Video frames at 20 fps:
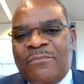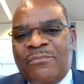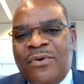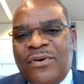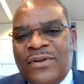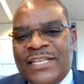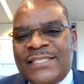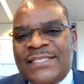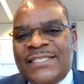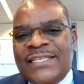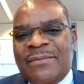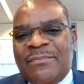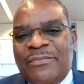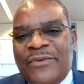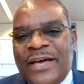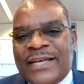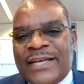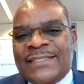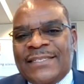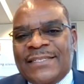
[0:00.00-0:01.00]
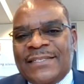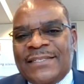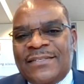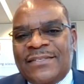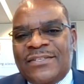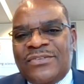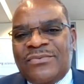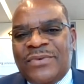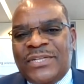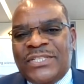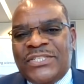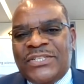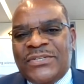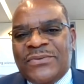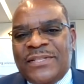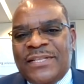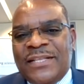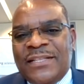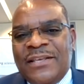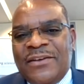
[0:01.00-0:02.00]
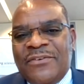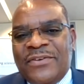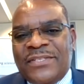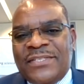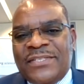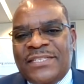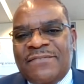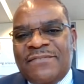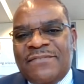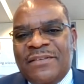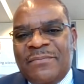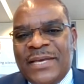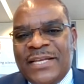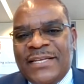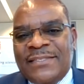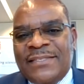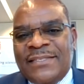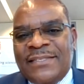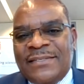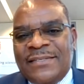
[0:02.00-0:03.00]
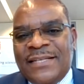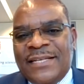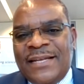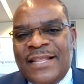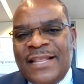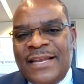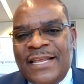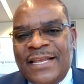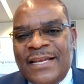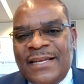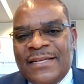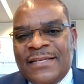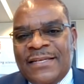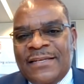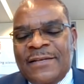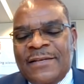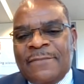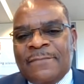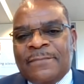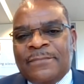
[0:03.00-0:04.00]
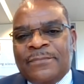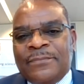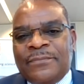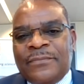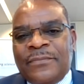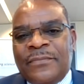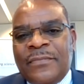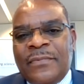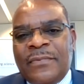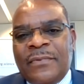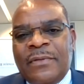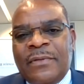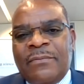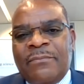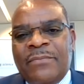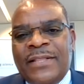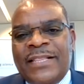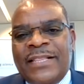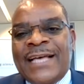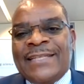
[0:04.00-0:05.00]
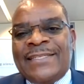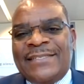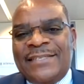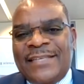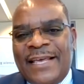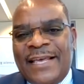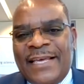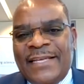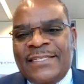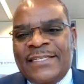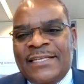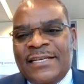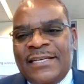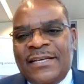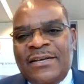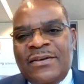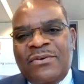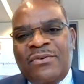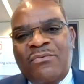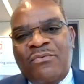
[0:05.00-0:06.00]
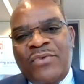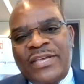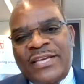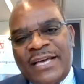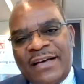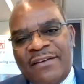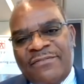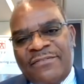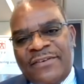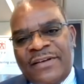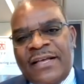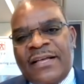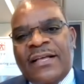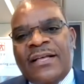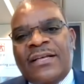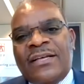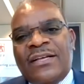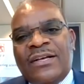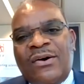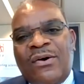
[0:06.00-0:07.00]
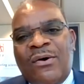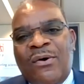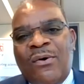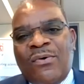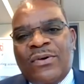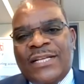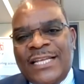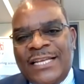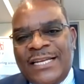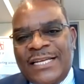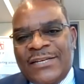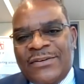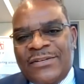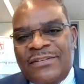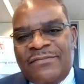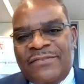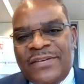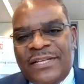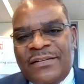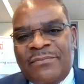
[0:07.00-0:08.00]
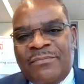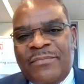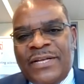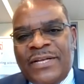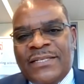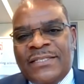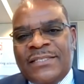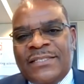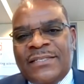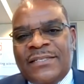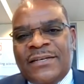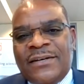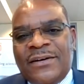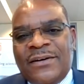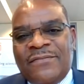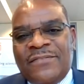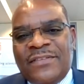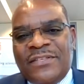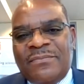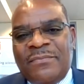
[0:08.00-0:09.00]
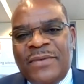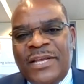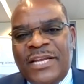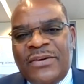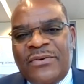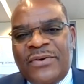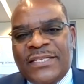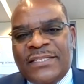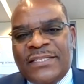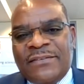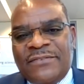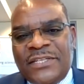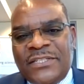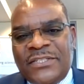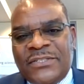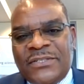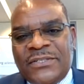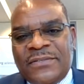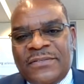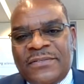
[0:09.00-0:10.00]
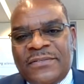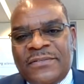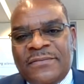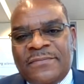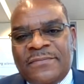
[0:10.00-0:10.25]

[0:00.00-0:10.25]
policy and practice to ensure that they receive the medicines that they need. But that said, we cover all clinical development of these medical interventions.